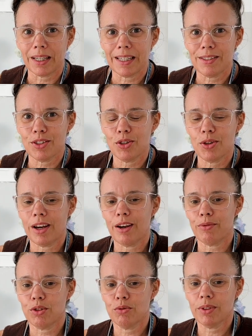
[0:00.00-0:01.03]
Okay, so you
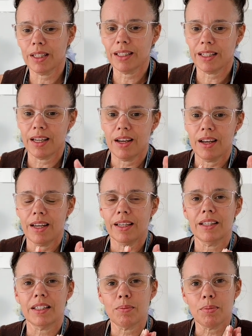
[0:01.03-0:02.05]
have to really
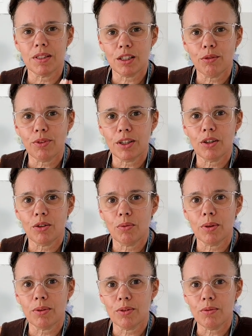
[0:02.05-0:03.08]
get specific
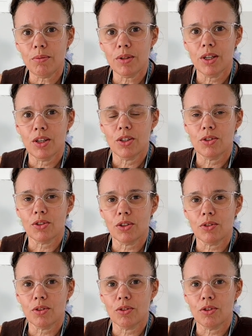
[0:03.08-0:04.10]
with them so
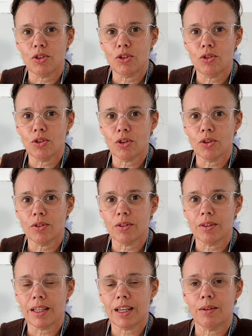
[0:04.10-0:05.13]
that you know
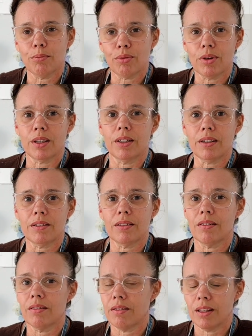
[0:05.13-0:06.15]
that the end product
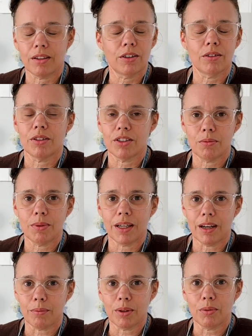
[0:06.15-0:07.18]
they're going to be
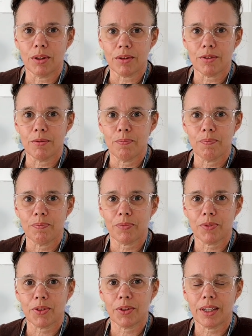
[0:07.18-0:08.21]
happy with.
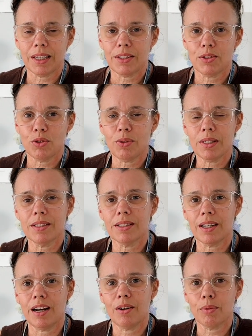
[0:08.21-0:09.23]
Okay, so always
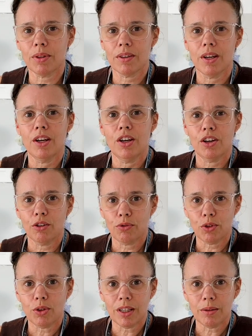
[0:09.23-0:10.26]
start with a
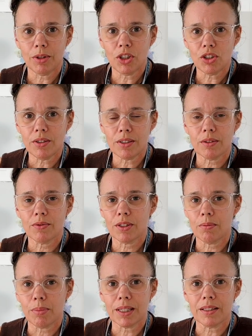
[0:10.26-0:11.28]
few images of
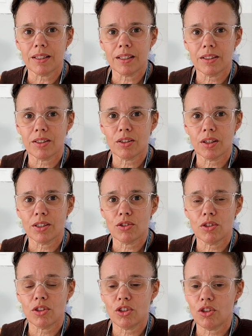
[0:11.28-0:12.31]
some basic designs
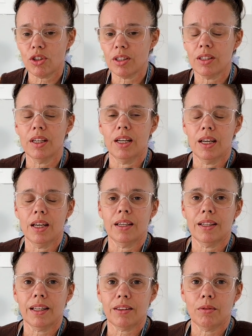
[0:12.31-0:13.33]
so that you can
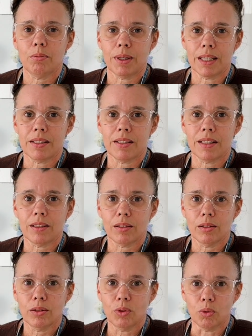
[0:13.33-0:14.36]
get the basic
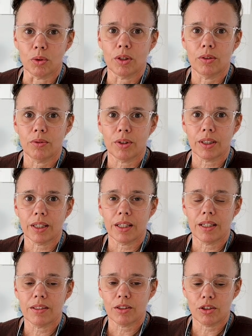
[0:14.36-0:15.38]
look.
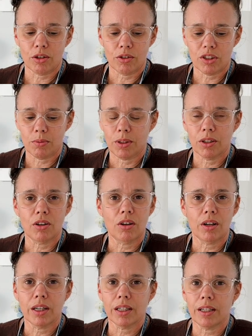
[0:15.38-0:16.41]
Okay, is it going to be a
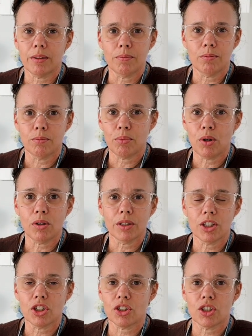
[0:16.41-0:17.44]
highly
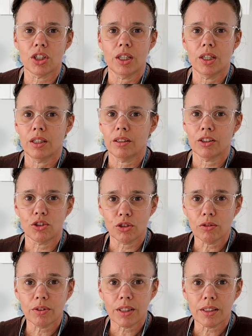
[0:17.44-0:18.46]
polished,
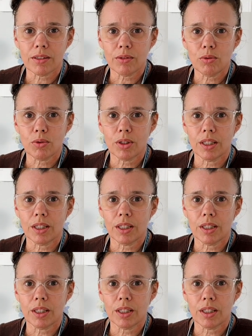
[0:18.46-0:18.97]
luxurious look?